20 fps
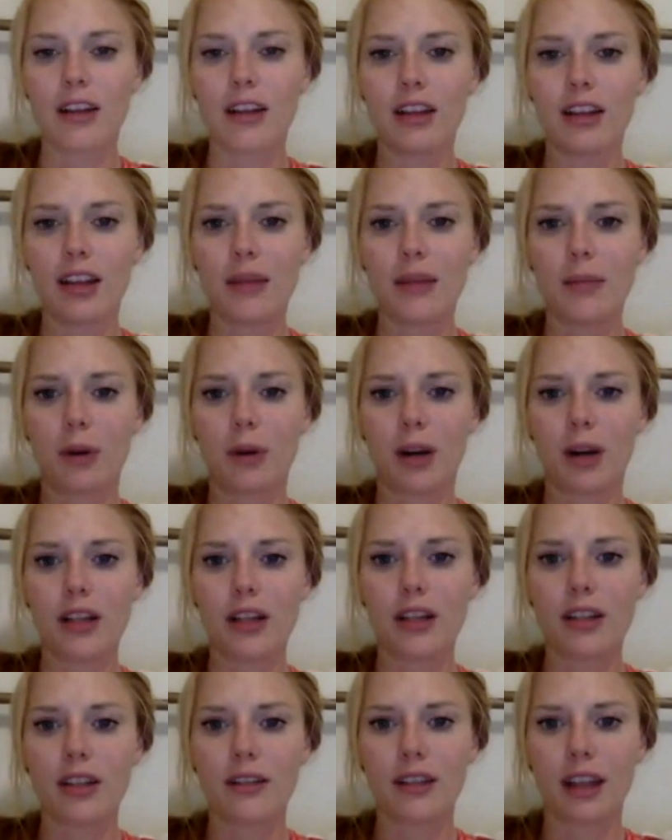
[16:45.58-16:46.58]
the
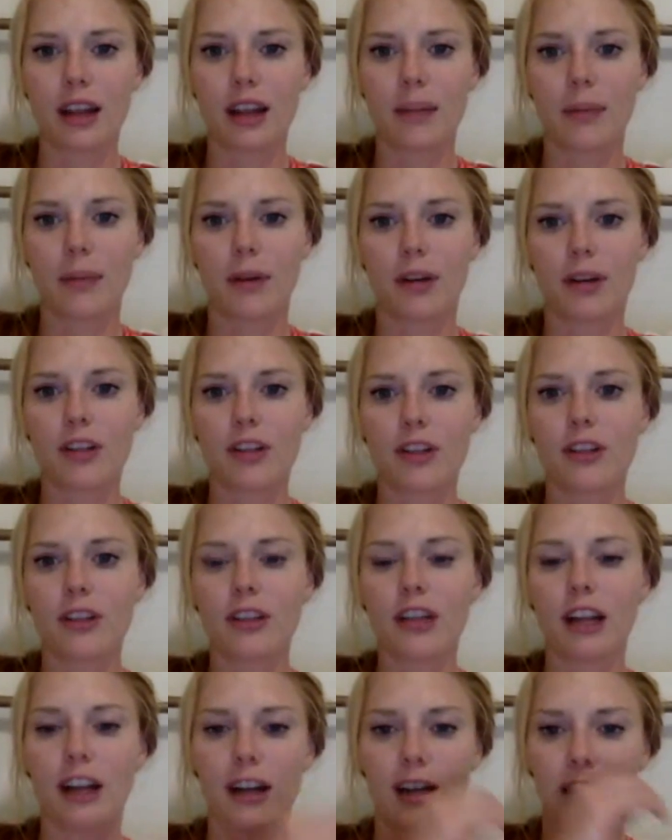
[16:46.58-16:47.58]
importance of like a personal
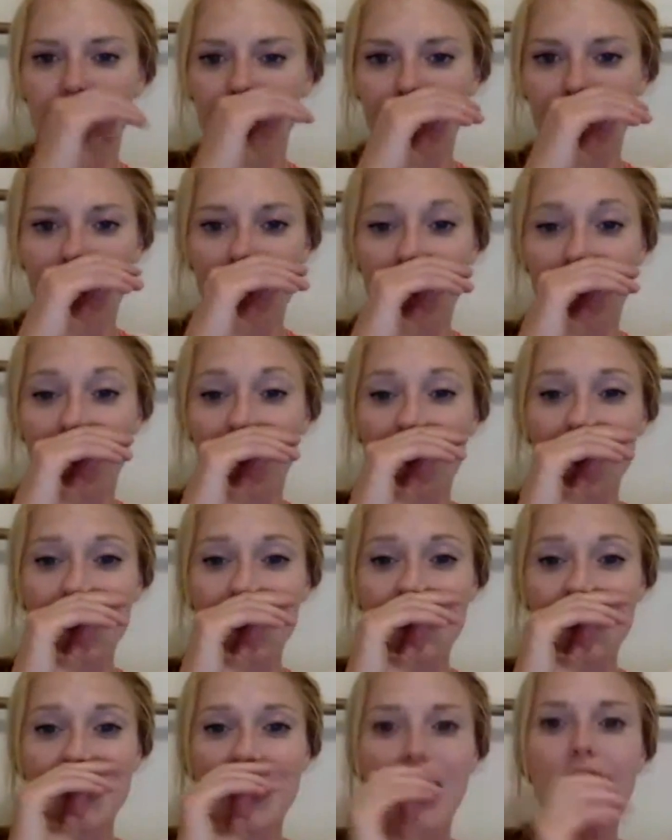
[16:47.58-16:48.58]
narrative
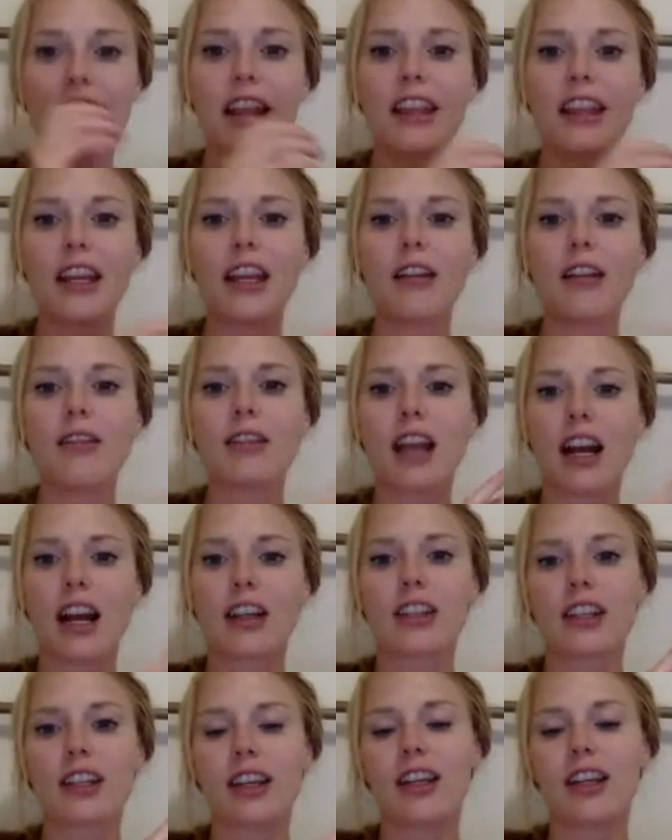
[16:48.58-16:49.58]
first and i think it was
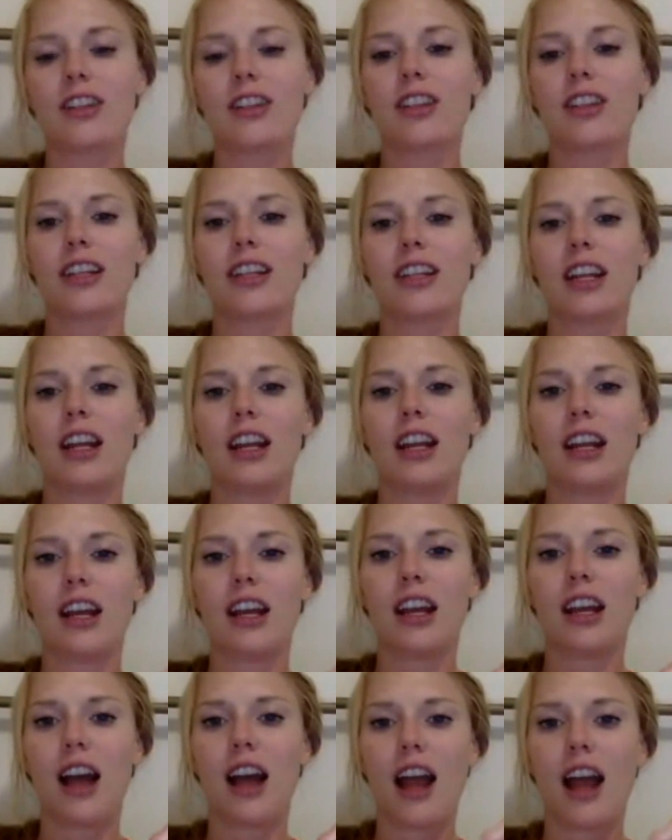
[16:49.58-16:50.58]
actually interesting
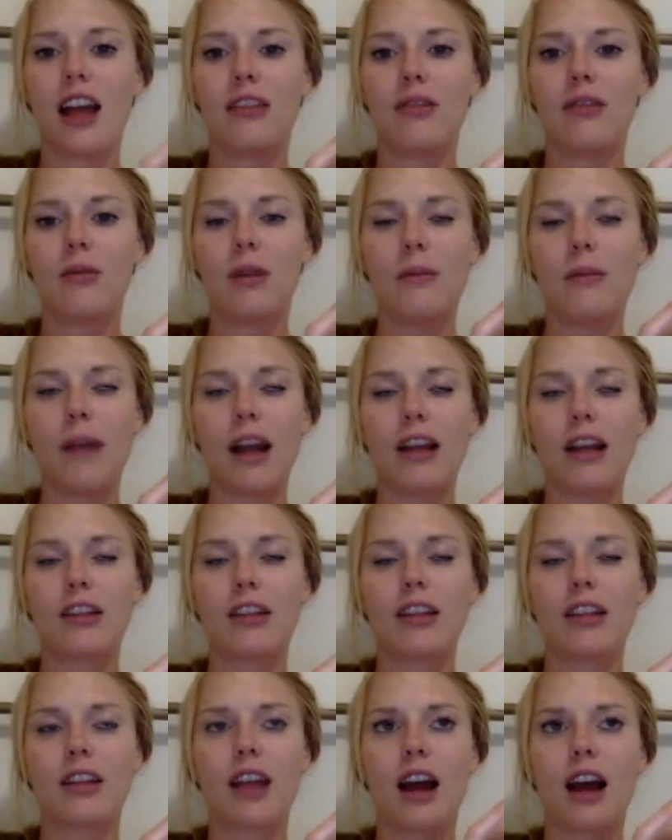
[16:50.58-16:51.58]
i went back and looked
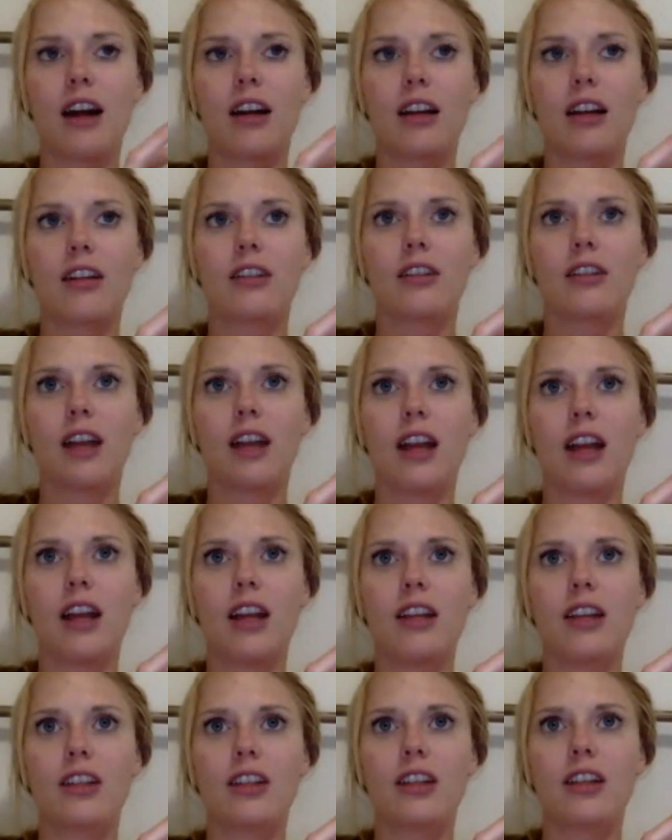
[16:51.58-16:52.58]
at that article and
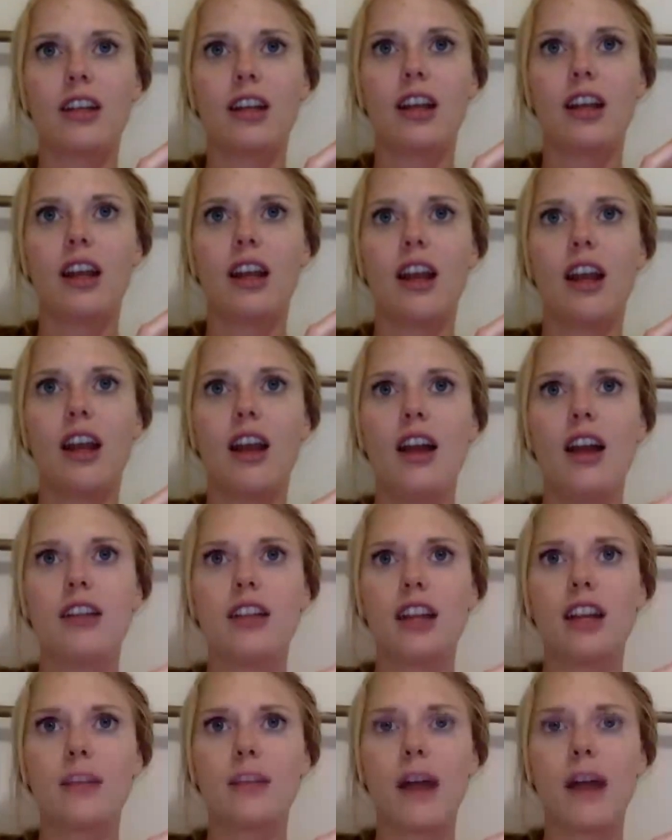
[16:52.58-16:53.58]
it she
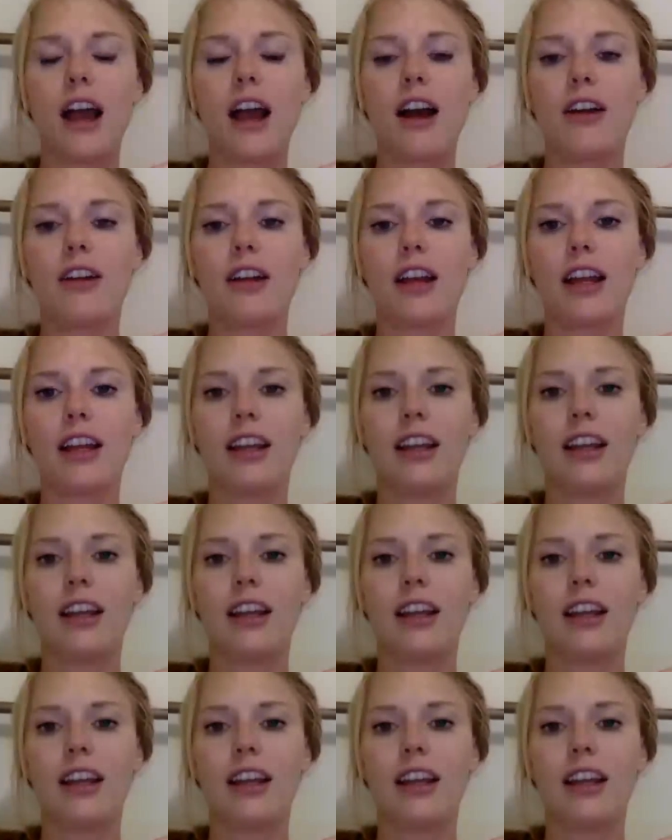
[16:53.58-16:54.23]
talked about how like